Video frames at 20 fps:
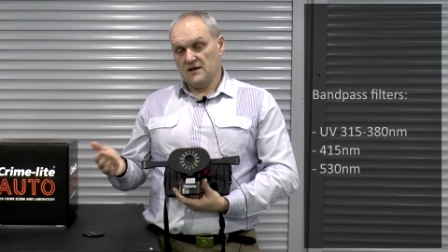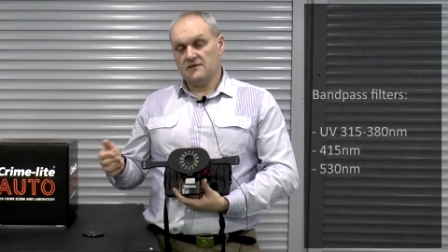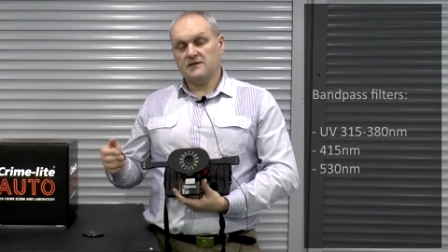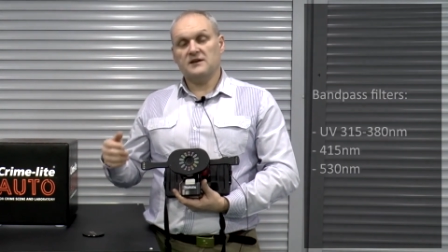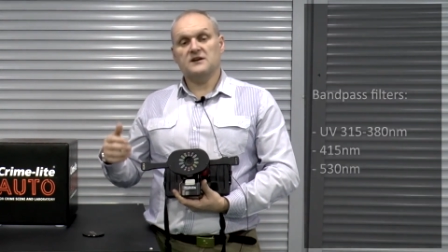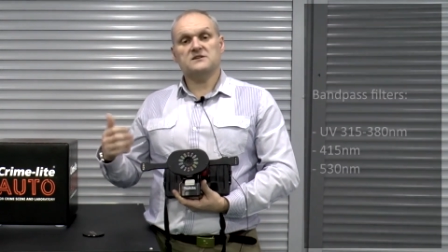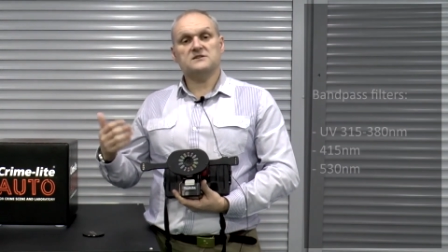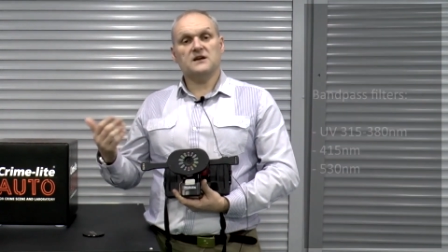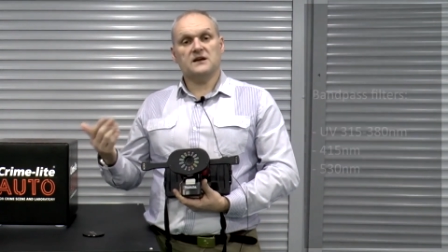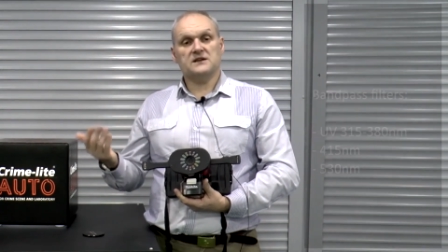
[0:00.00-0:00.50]

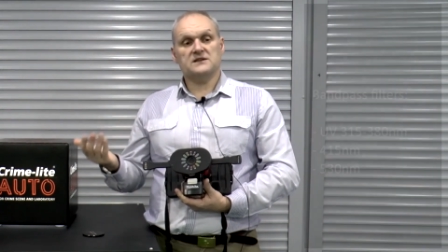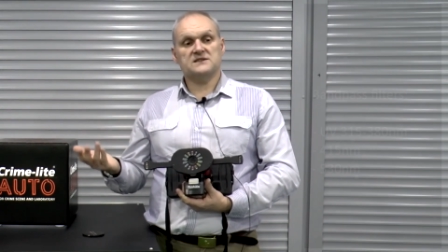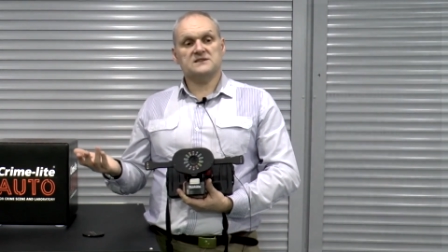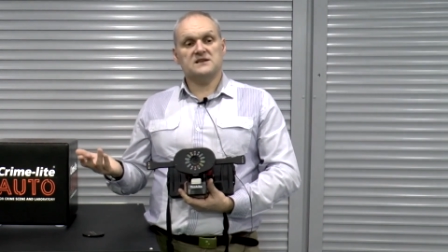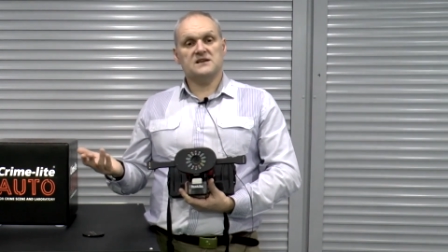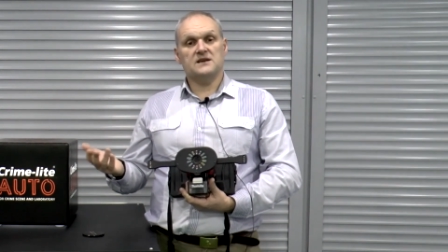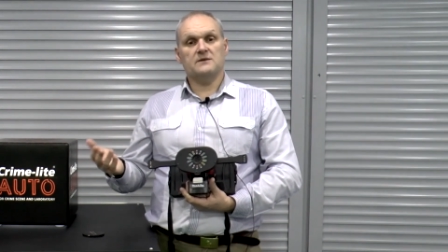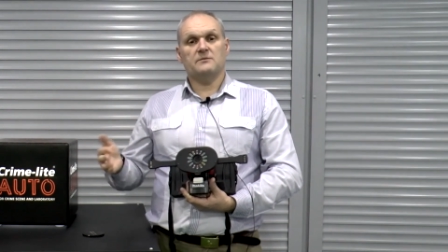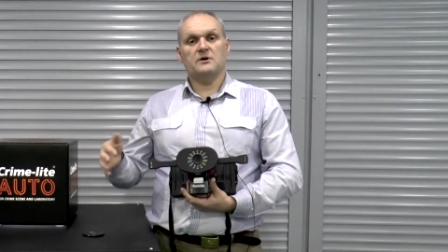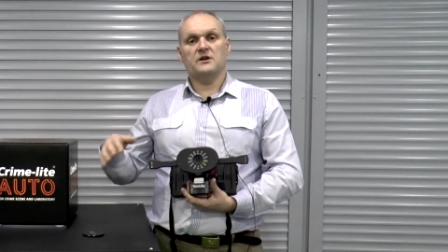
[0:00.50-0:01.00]
things like
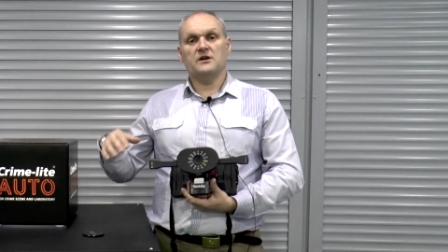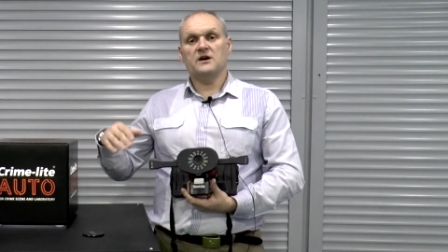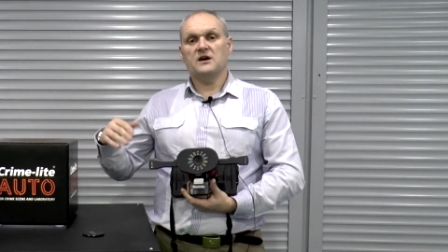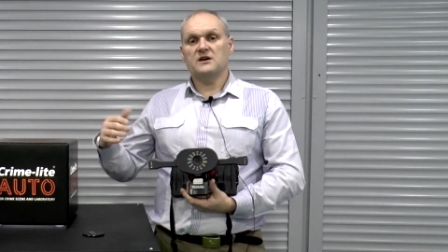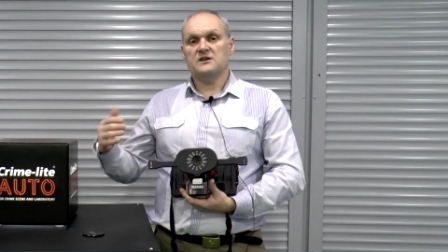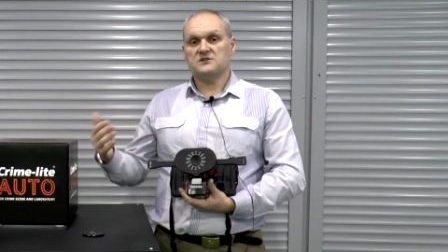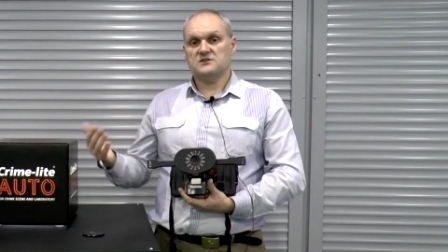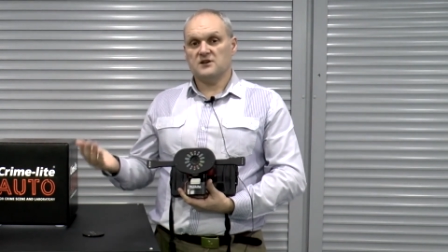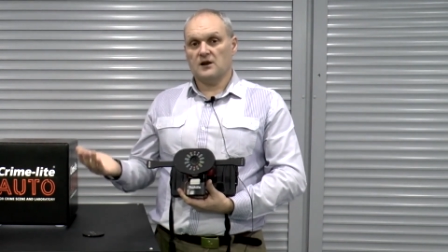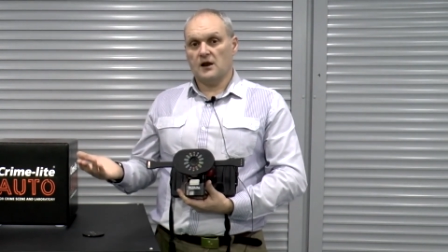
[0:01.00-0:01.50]
semen,
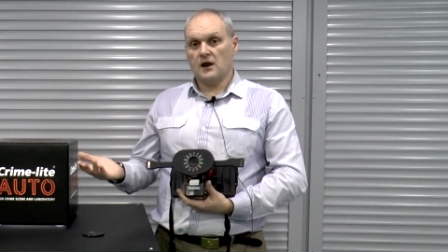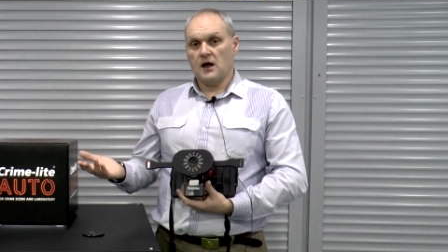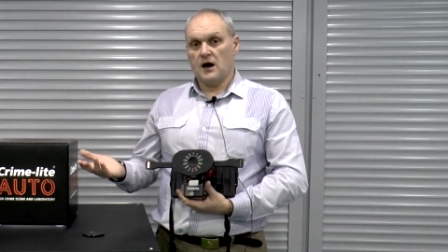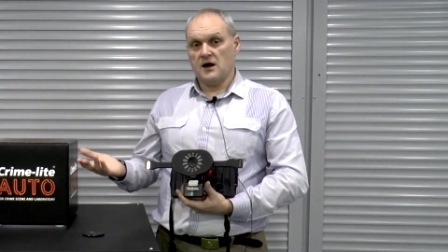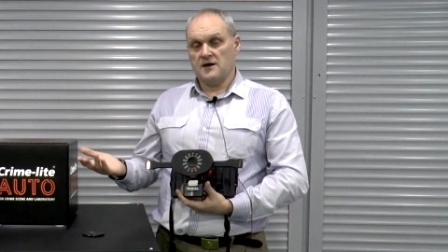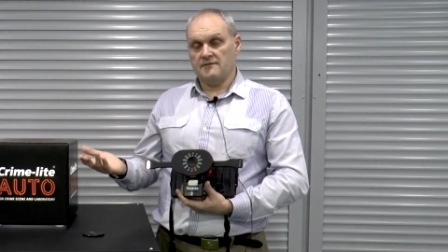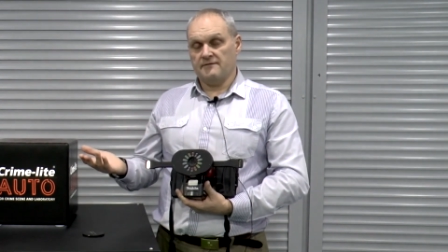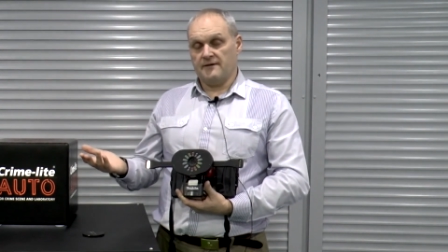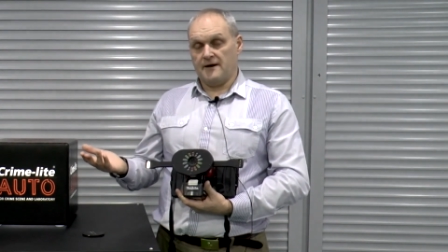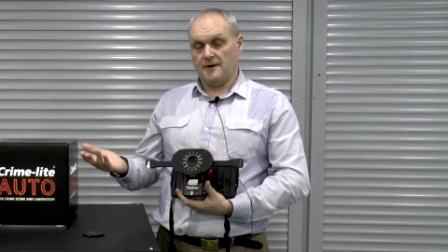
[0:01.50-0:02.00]

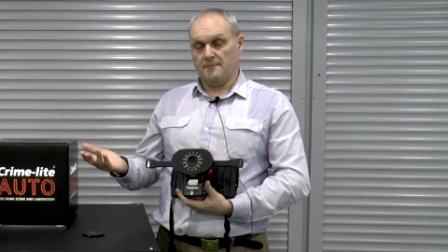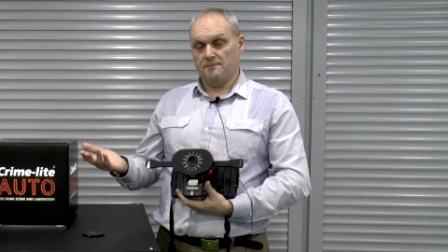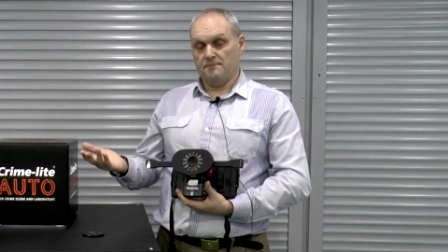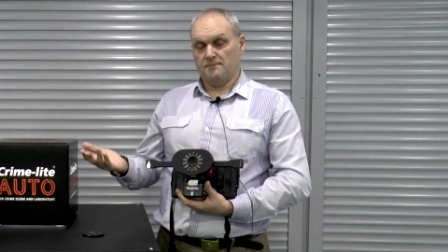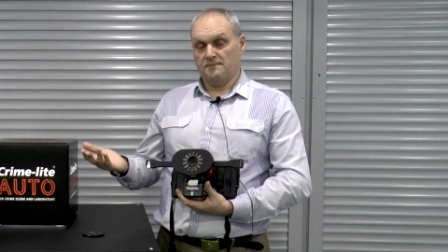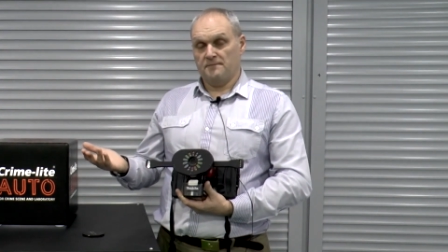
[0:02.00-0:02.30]
saliva.